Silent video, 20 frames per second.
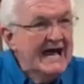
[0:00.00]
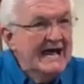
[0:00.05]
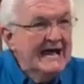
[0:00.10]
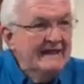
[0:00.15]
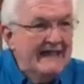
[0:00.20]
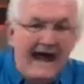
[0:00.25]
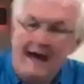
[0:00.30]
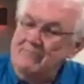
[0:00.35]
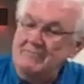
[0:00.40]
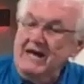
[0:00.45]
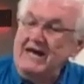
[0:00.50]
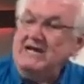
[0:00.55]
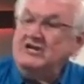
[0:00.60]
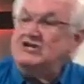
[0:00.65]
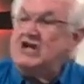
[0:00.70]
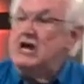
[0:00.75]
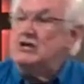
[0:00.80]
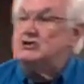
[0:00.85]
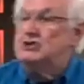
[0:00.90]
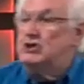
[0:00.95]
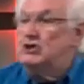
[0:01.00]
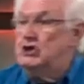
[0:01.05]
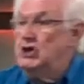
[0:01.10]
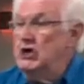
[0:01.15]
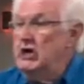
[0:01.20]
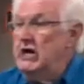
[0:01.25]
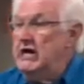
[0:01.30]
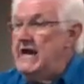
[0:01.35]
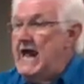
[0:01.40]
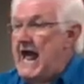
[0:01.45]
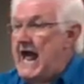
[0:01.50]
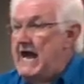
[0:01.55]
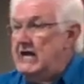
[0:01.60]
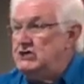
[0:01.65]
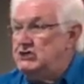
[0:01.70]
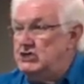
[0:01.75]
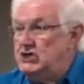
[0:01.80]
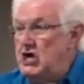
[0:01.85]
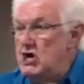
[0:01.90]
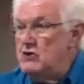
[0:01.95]
That means as good
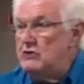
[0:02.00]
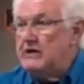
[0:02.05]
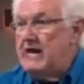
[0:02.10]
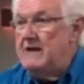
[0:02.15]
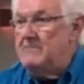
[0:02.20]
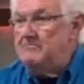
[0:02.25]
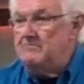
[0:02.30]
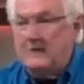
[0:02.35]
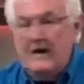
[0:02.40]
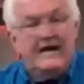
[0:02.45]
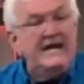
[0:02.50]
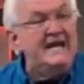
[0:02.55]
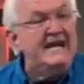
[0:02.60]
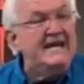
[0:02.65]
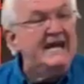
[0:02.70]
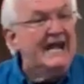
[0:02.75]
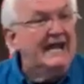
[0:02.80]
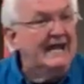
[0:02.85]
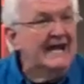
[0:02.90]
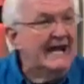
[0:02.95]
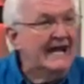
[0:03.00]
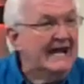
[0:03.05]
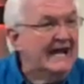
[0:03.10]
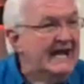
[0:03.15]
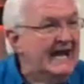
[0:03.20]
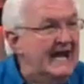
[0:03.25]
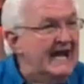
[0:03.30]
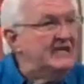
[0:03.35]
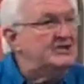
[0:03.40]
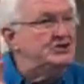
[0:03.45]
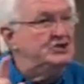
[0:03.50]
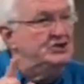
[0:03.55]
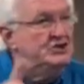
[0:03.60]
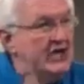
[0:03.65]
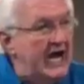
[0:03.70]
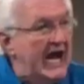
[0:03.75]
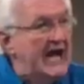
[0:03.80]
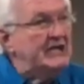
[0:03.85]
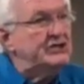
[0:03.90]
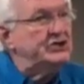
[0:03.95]
as you can be, it's
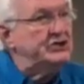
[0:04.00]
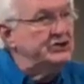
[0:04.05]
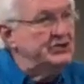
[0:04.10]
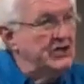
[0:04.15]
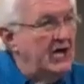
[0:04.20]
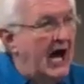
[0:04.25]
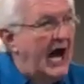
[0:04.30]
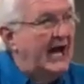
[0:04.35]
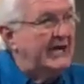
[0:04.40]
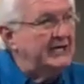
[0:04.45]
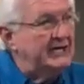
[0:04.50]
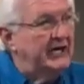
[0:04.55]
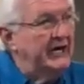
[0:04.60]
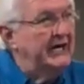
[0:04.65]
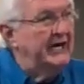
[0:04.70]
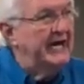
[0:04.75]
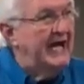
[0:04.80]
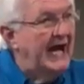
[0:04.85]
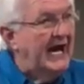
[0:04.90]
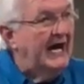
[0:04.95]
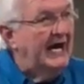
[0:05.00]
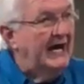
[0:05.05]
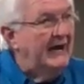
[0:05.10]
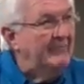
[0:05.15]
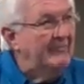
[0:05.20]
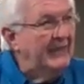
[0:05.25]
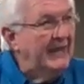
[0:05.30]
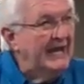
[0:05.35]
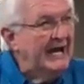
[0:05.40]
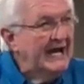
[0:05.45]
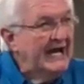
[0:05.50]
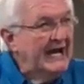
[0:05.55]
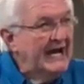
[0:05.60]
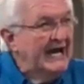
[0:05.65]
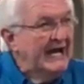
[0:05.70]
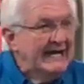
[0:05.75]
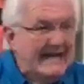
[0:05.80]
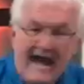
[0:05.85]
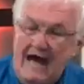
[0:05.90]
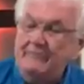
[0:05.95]
just not good enough.
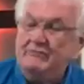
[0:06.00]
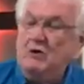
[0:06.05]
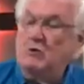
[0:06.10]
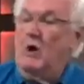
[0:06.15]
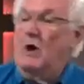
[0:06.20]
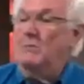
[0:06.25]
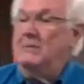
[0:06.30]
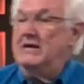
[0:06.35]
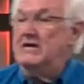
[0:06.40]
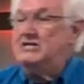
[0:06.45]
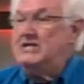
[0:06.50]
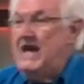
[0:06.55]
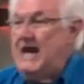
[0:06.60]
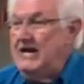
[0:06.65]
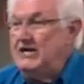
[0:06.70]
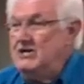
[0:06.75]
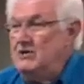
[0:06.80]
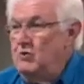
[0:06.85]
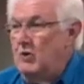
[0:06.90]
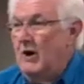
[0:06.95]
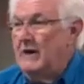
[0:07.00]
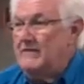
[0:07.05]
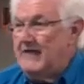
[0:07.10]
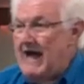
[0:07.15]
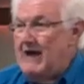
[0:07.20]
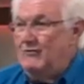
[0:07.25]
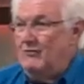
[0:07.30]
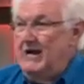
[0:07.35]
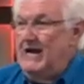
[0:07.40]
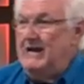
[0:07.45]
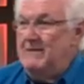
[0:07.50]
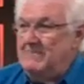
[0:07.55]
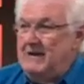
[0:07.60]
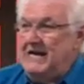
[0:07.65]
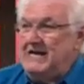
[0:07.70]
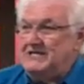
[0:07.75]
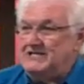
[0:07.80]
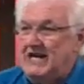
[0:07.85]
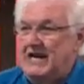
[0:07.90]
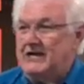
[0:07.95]
Now, if you want me to tell you what that really
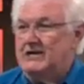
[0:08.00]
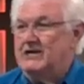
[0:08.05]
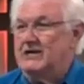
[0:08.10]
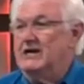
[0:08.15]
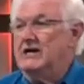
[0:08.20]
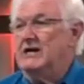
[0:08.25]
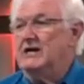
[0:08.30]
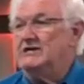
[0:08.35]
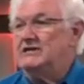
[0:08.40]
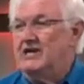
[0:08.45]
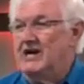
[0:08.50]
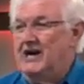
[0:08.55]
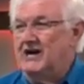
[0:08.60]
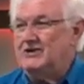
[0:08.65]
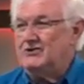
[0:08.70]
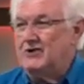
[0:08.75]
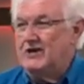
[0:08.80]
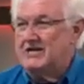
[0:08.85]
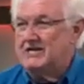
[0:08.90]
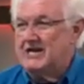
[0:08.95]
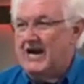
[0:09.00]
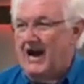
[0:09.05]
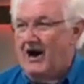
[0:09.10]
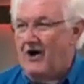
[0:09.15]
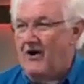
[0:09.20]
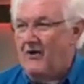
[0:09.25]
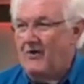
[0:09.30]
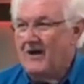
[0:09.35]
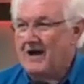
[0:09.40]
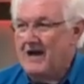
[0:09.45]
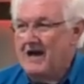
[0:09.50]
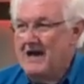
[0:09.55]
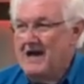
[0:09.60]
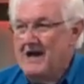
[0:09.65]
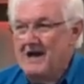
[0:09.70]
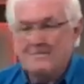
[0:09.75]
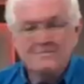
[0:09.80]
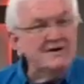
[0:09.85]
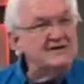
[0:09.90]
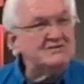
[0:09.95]
means in good country talk,
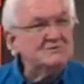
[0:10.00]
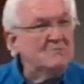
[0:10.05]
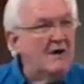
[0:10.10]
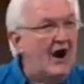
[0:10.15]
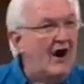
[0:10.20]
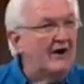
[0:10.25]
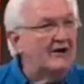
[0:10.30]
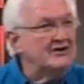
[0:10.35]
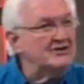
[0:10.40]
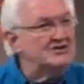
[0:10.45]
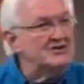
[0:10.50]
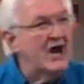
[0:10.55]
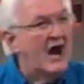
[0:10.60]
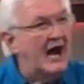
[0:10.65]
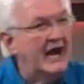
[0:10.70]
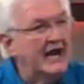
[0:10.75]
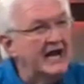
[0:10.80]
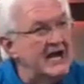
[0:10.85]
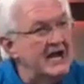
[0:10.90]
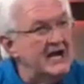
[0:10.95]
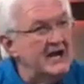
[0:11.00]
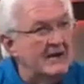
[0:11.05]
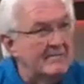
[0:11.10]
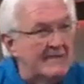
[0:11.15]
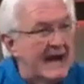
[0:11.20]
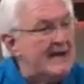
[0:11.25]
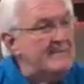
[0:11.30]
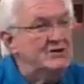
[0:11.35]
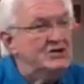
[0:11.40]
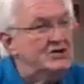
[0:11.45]
Miss Marta's not here. Maybe